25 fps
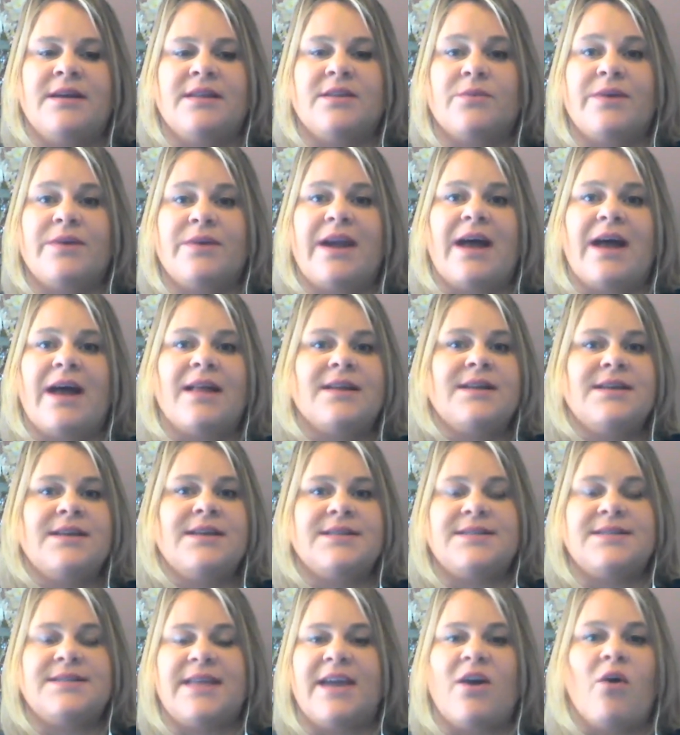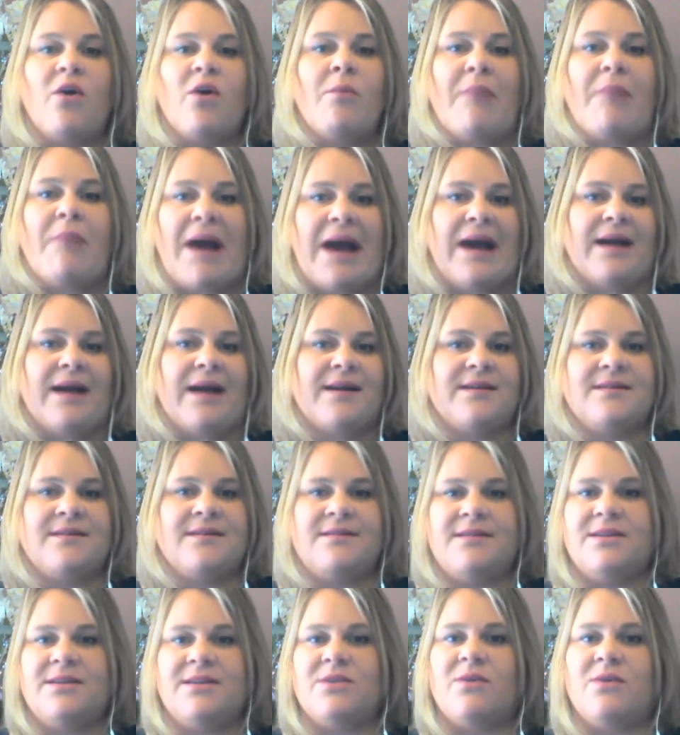the reality is they go back,
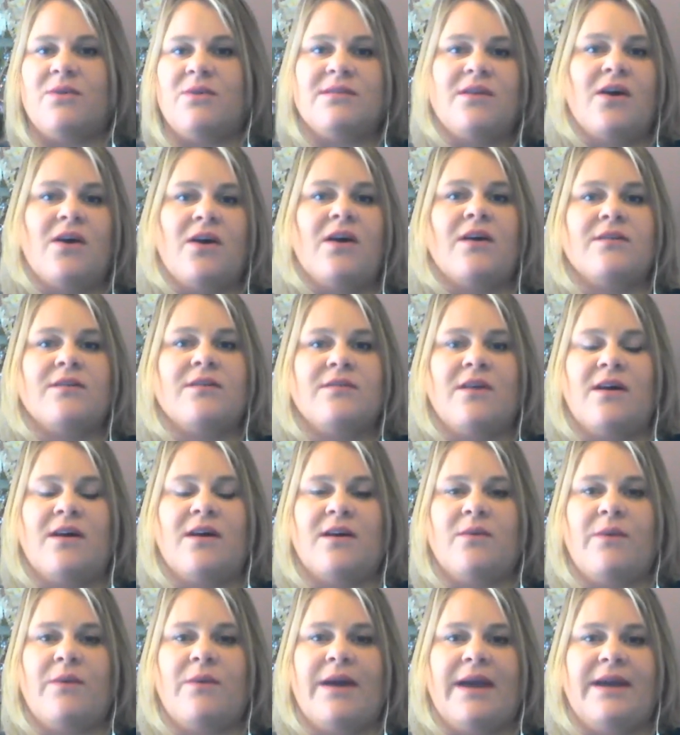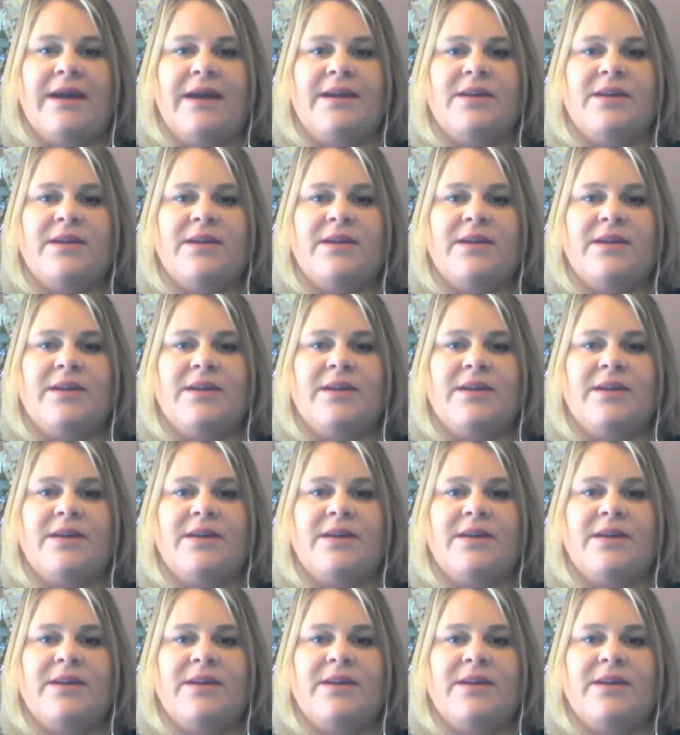you know, a long, long way.